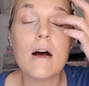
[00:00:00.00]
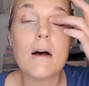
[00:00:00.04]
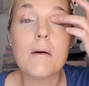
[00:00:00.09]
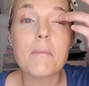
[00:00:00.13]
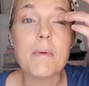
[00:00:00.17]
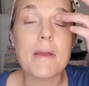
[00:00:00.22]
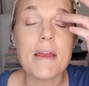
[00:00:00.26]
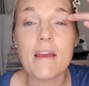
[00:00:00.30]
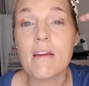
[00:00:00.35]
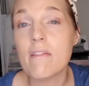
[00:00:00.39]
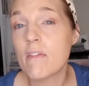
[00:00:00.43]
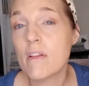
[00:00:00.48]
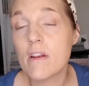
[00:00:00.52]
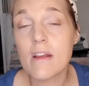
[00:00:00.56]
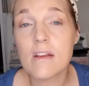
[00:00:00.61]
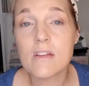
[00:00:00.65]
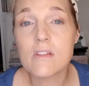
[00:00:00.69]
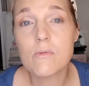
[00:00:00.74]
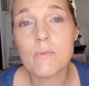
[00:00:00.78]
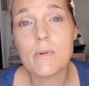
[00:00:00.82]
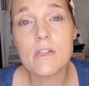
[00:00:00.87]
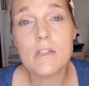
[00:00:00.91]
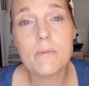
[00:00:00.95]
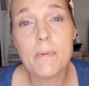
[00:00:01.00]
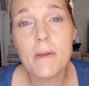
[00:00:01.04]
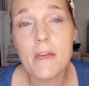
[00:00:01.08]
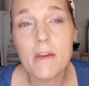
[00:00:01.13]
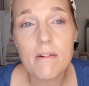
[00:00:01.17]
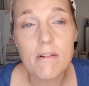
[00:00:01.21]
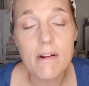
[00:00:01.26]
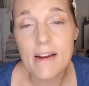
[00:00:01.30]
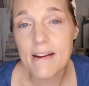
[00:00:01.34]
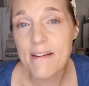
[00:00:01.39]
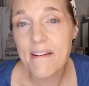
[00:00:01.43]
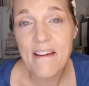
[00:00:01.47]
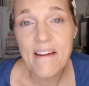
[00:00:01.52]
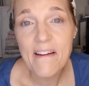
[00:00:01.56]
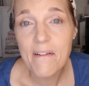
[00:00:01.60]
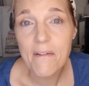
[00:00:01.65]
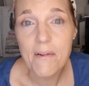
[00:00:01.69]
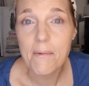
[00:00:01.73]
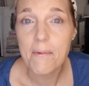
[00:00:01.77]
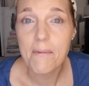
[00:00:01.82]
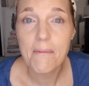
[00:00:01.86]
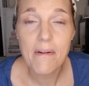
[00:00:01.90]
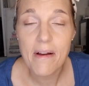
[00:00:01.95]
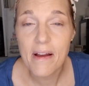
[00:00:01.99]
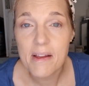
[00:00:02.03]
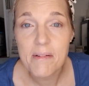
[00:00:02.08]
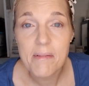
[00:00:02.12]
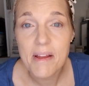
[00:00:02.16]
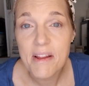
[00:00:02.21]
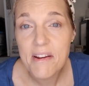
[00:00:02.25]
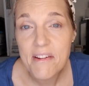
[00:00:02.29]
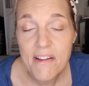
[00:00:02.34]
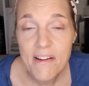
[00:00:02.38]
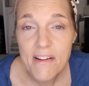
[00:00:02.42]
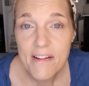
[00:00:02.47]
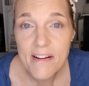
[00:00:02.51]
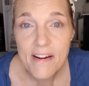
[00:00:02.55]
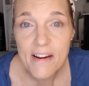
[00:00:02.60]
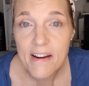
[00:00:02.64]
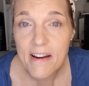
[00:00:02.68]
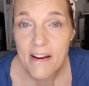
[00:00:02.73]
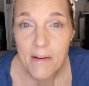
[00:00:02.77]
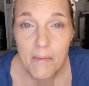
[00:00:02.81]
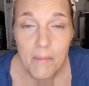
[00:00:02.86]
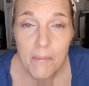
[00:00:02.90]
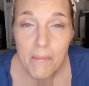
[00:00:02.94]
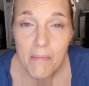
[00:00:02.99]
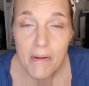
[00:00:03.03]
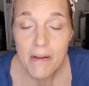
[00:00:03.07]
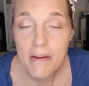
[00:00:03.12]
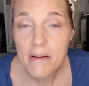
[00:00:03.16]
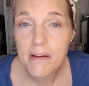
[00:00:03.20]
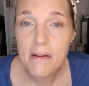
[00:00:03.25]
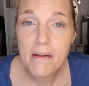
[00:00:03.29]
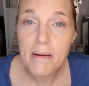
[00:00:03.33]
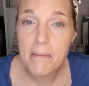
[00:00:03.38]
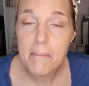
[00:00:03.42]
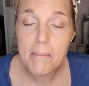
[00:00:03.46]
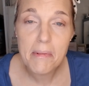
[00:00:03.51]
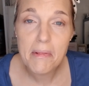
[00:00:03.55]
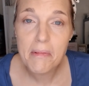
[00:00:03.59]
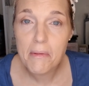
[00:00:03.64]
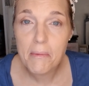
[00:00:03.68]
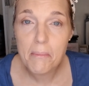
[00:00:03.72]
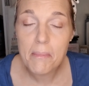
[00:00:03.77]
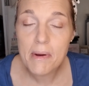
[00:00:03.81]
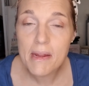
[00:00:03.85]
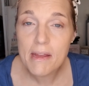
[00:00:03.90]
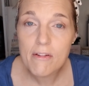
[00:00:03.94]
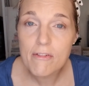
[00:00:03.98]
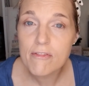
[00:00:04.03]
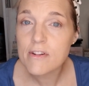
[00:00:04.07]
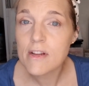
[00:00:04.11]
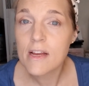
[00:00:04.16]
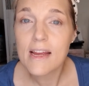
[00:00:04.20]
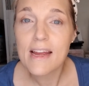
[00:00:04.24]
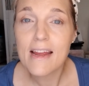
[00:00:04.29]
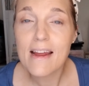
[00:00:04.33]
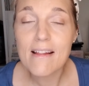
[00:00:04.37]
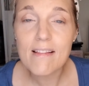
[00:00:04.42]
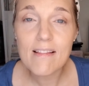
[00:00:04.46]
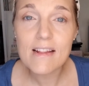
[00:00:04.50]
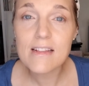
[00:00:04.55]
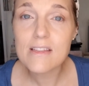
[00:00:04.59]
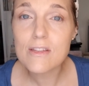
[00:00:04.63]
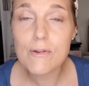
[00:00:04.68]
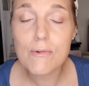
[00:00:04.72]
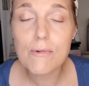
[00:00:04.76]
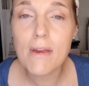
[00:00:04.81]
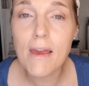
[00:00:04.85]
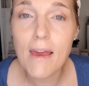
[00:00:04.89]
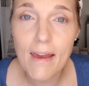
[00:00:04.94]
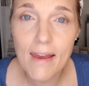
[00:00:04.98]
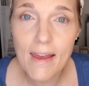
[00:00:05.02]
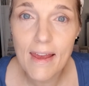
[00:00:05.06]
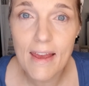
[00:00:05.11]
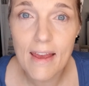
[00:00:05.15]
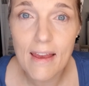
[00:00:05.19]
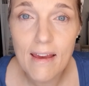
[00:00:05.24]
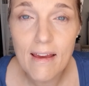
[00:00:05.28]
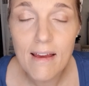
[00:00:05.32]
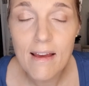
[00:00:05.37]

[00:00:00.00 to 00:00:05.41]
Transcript: Even as we speak right now, I'm not talking to him. I'm a little miffed. And that's okay.